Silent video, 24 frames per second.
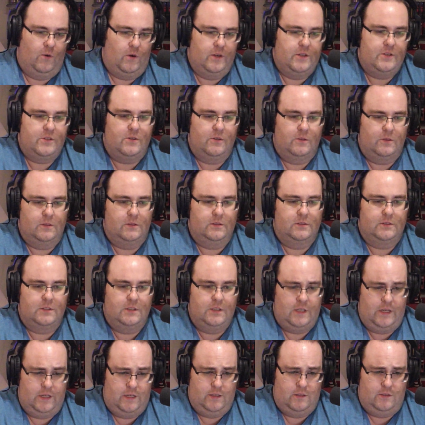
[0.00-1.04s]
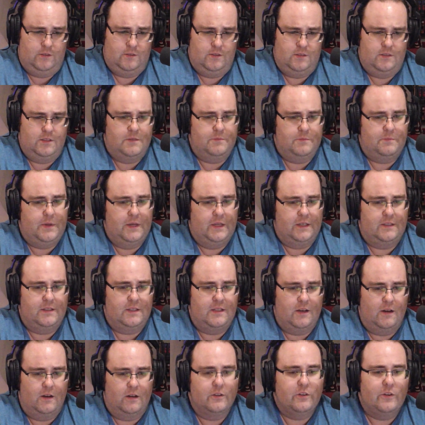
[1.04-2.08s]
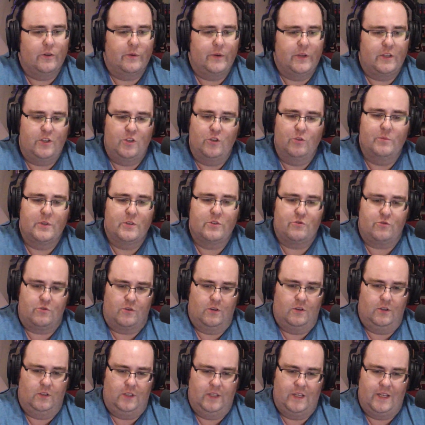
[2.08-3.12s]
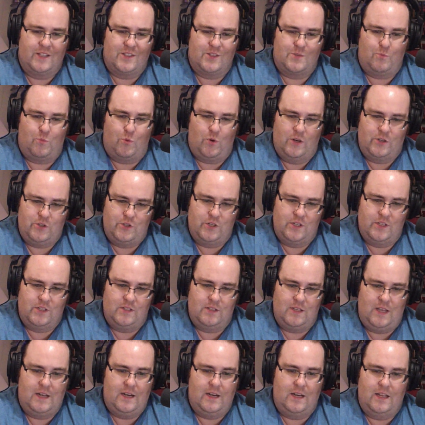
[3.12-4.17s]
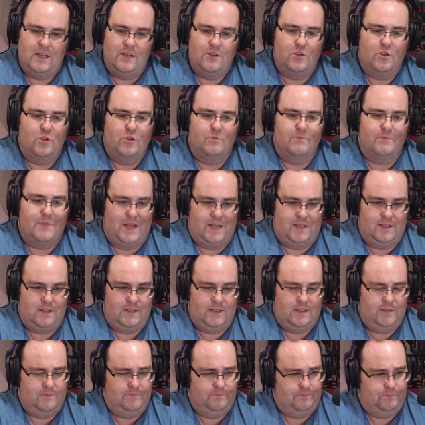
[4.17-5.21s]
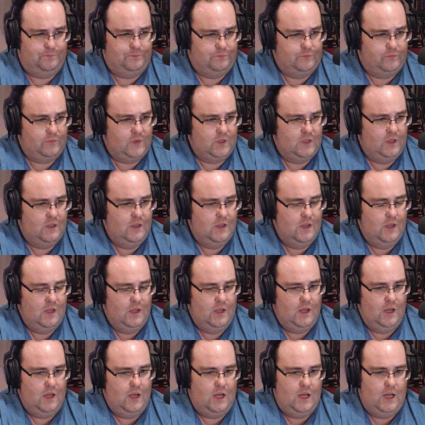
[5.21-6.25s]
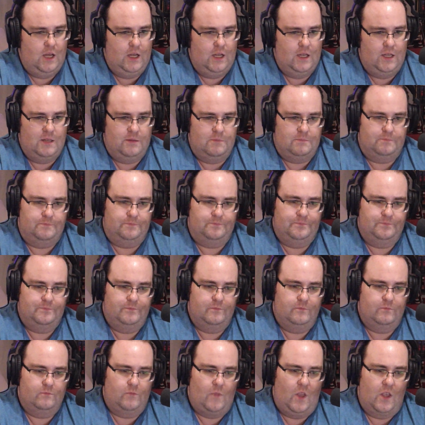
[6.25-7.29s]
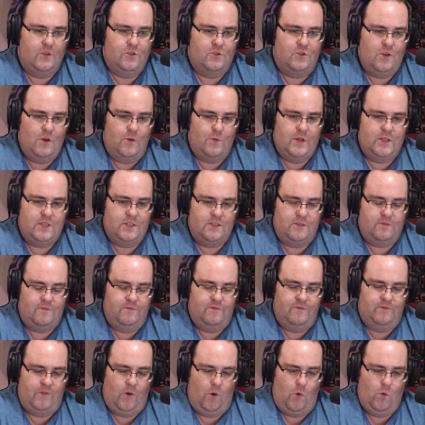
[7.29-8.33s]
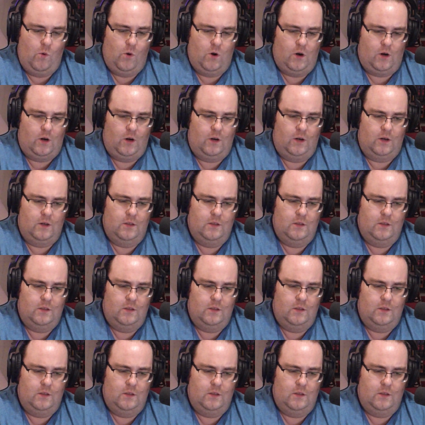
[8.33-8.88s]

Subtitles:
historical tales depict the ongoing human struggle against prejudice and inhumanity. So it's 4,